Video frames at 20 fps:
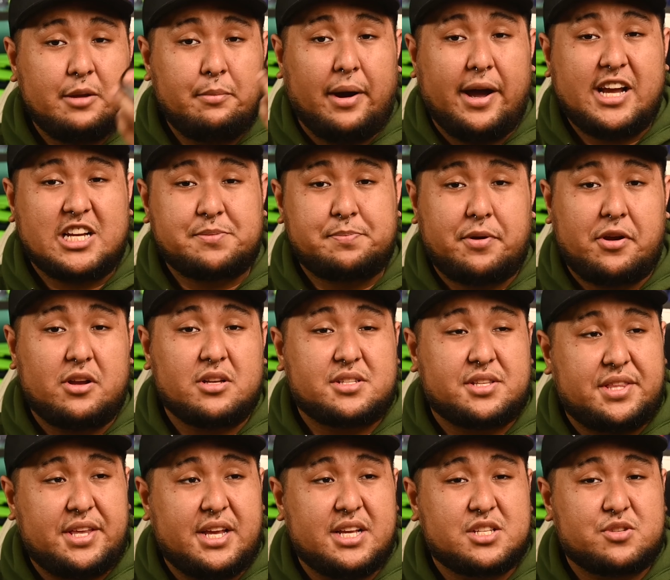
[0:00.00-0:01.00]
In my experience,
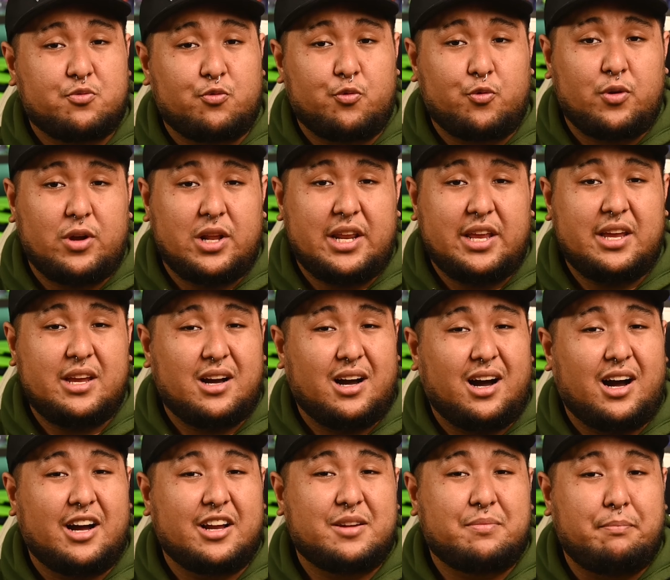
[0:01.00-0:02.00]
these really
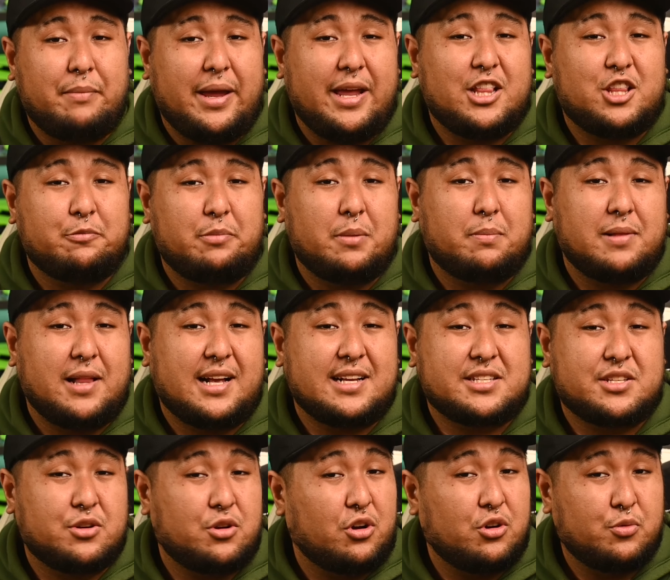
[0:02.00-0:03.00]
aren't made to be
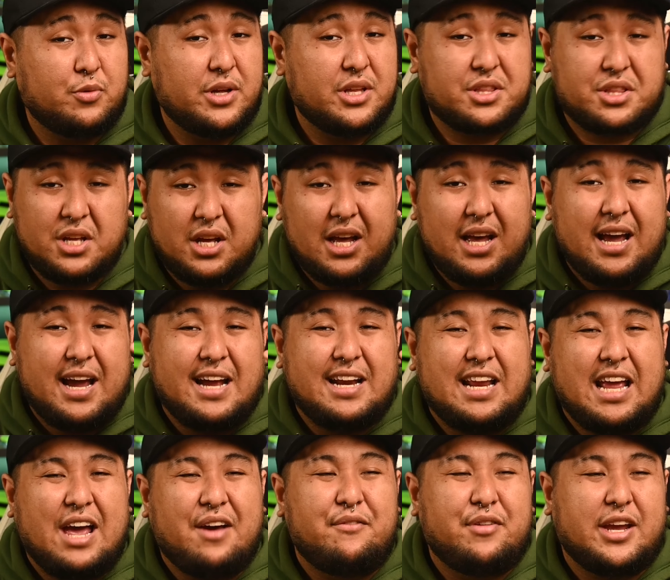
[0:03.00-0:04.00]
blasted on with, and
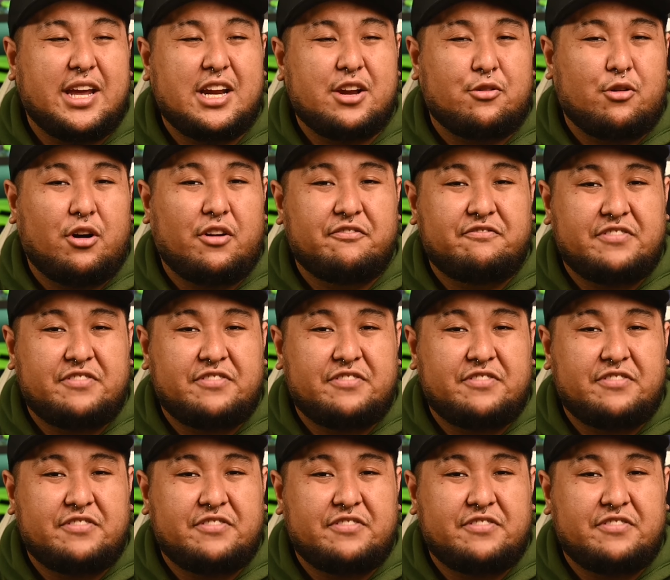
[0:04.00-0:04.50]
having it around